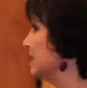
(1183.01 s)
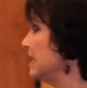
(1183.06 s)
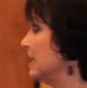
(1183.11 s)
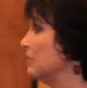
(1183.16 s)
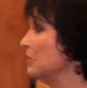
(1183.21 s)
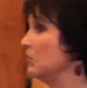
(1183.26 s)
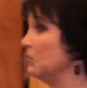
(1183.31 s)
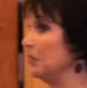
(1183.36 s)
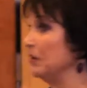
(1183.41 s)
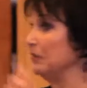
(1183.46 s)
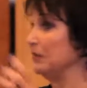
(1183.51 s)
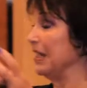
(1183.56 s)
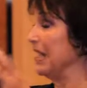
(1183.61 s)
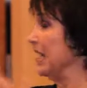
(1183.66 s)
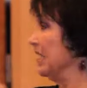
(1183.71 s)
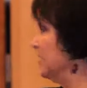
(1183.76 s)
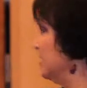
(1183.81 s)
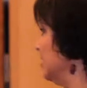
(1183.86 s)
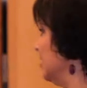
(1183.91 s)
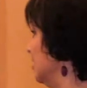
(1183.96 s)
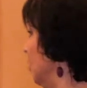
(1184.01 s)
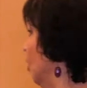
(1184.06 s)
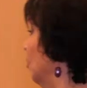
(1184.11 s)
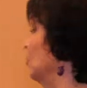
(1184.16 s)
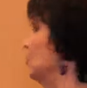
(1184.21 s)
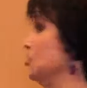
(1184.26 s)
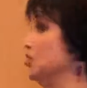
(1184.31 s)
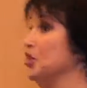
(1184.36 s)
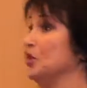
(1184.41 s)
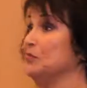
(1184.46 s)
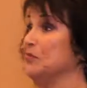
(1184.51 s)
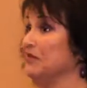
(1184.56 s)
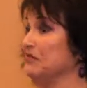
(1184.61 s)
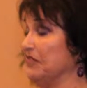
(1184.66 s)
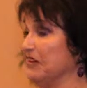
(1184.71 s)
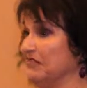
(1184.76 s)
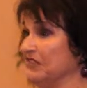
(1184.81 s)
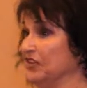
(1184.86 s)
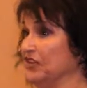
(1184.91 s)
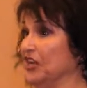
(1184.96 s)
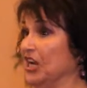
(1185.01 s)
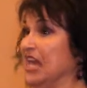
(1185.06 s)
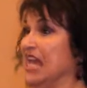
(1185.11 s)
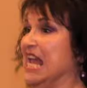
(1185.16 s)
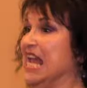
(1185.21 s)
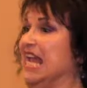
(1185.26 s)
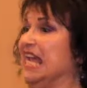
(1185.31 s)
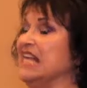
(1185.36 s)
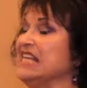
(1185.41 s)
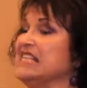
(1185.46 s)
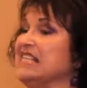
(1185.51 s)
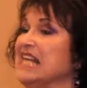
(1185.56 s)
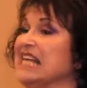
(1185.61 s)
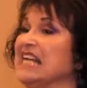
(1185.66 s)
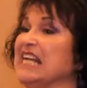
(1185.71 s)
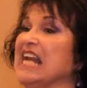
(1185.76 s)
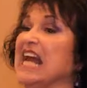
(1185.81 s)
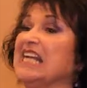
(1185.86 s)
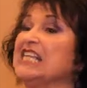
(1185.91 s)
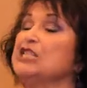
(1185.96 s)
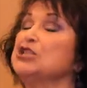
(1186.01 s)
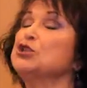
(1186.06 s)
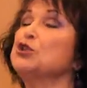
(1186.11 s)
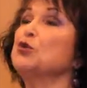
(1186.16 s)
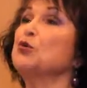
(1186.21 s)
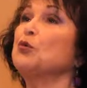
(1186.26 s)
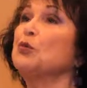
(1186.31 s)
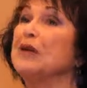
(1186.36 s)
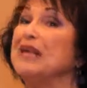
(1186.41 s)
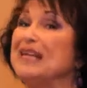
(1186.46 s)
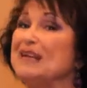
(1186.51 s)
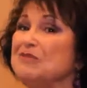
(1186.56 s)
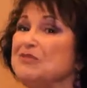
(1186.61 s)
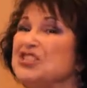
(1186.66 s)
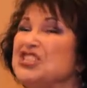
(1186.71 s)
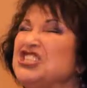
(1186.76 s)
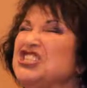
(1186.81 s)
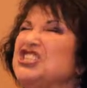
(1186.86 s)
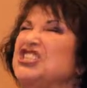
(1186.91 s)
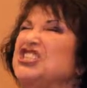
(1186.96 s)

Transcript: an hour and we were headed to the Okeechobee River. He said, and I screamed,